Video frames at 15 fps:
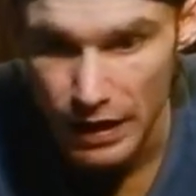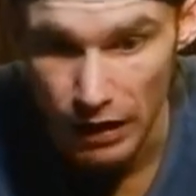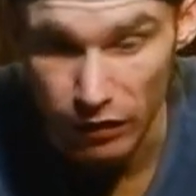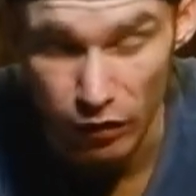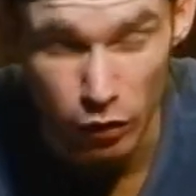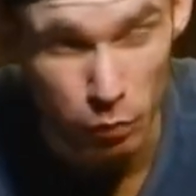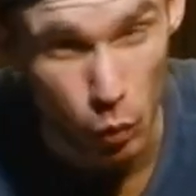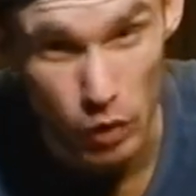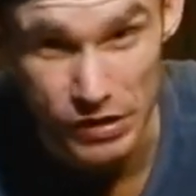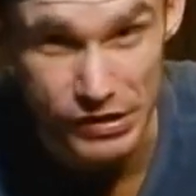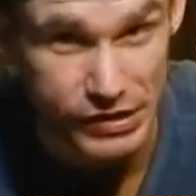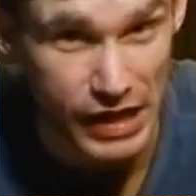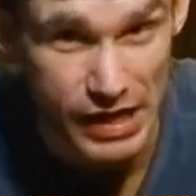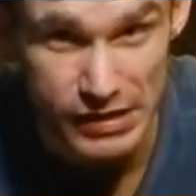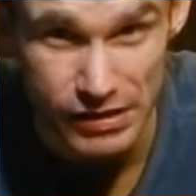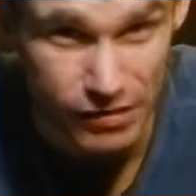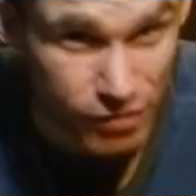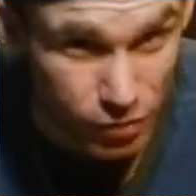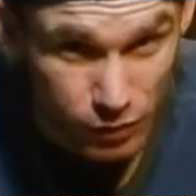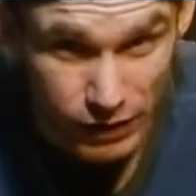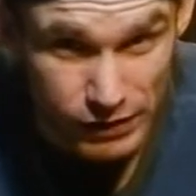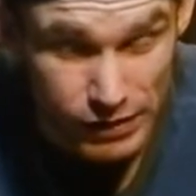a little more zest
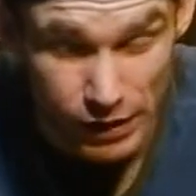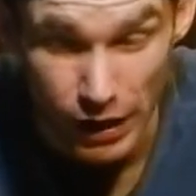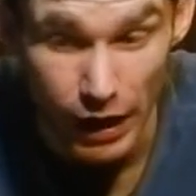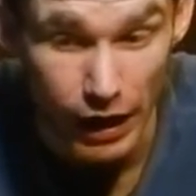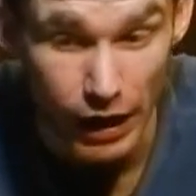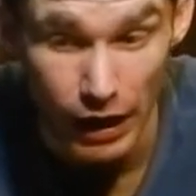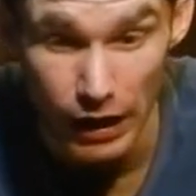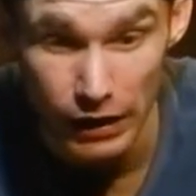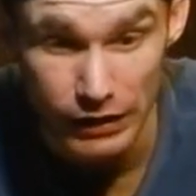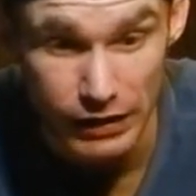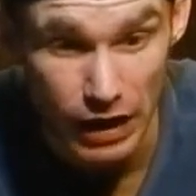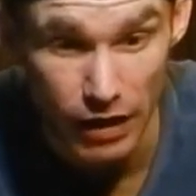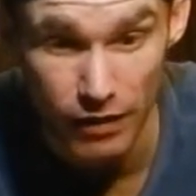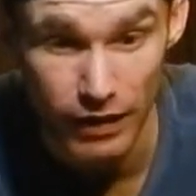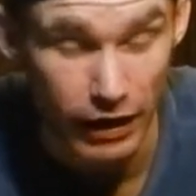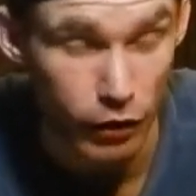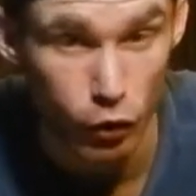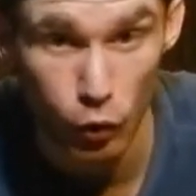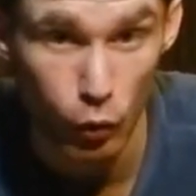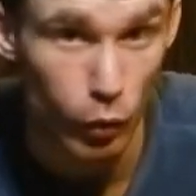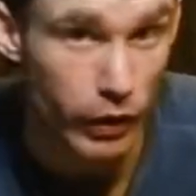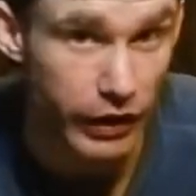to it and kind of that
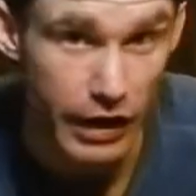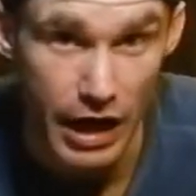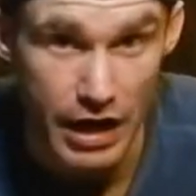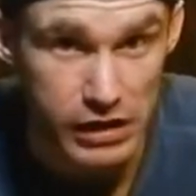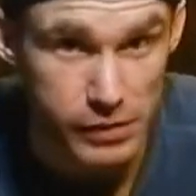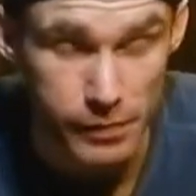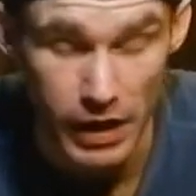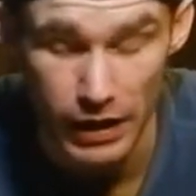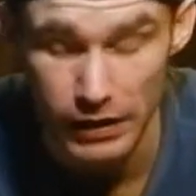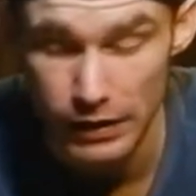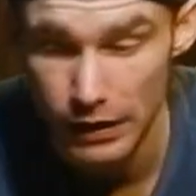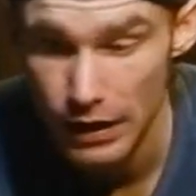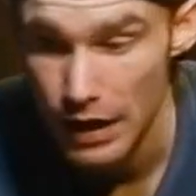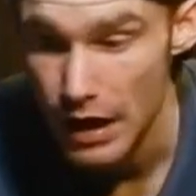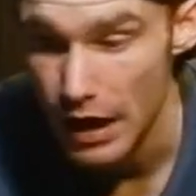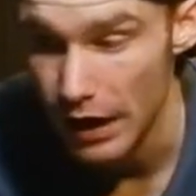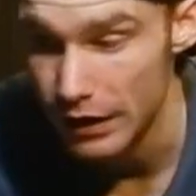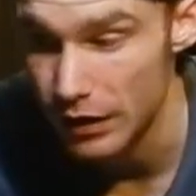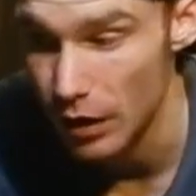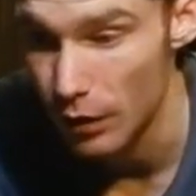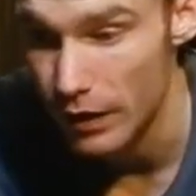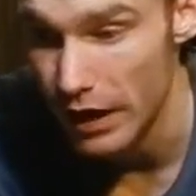cooling aspect. I
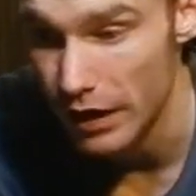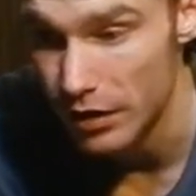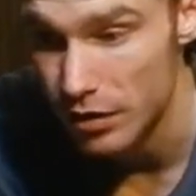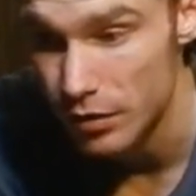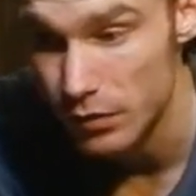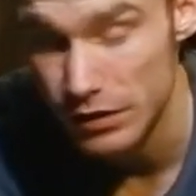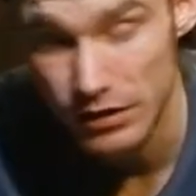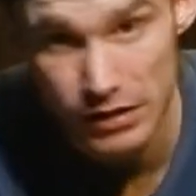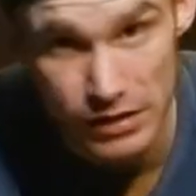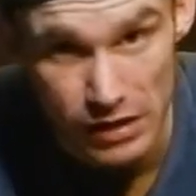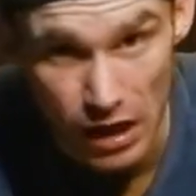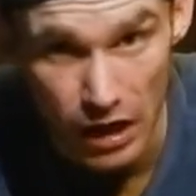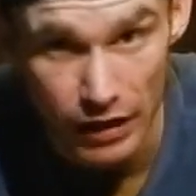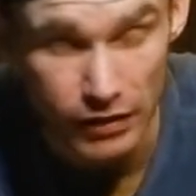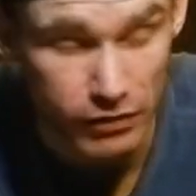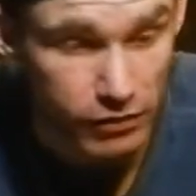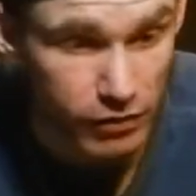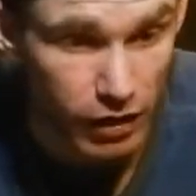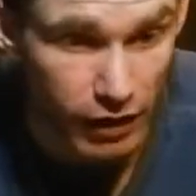know that Hugenstein,